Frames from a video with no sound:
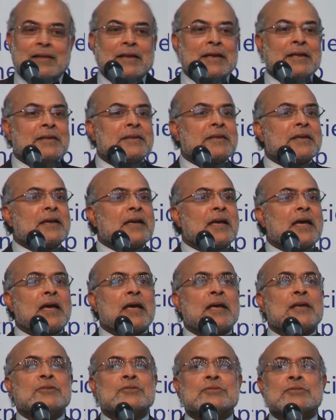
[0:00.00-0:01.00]
India
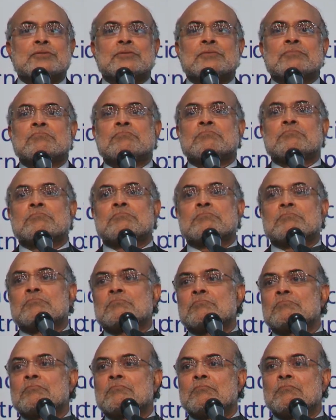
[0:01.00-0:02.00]
has
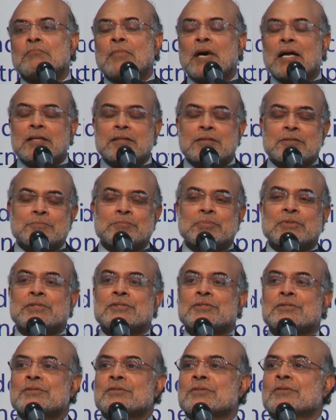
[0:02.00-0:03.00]

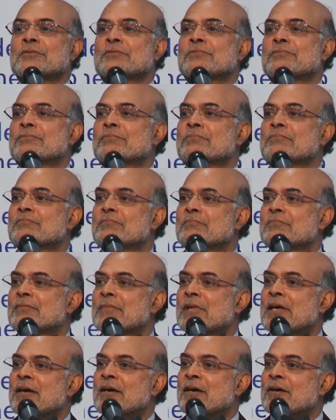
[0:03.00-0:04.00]
multiples of
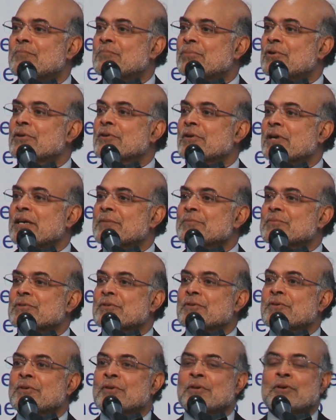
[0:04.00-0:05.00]
uh, programs
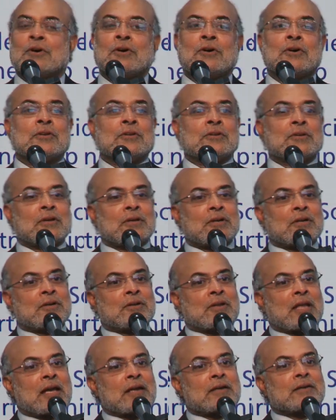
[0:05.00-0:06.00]
going on
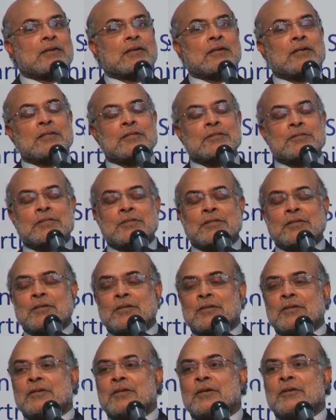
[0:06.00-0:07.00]
around agriculture,
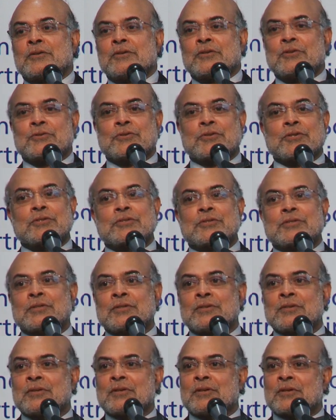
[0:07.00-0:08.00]
around
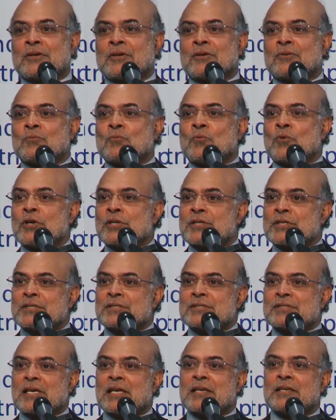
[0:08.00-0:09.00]
nutrition, around water
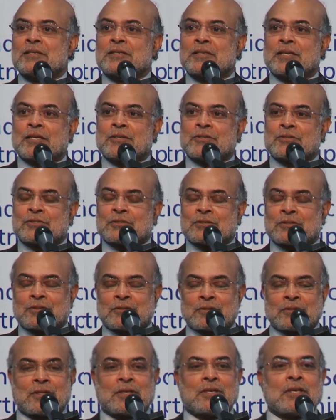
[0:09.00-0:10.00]
and
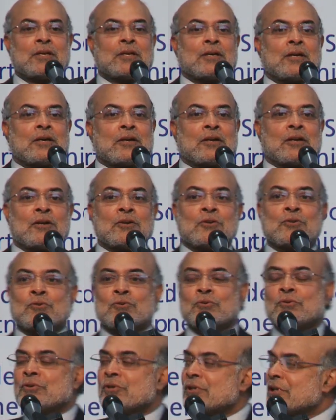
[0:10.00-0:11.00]
sanitation, around
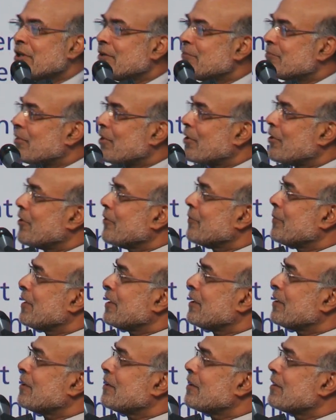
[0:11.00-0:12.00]
rural
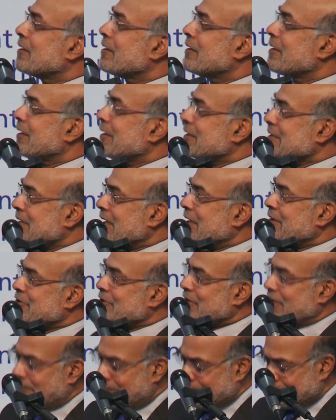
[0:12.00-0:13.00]
employment,
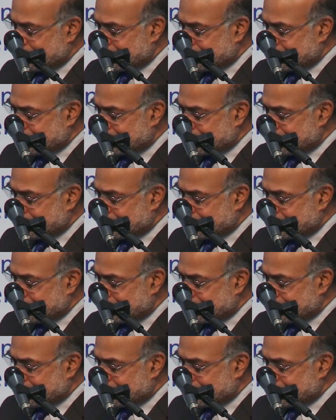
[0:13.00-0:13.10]
etc.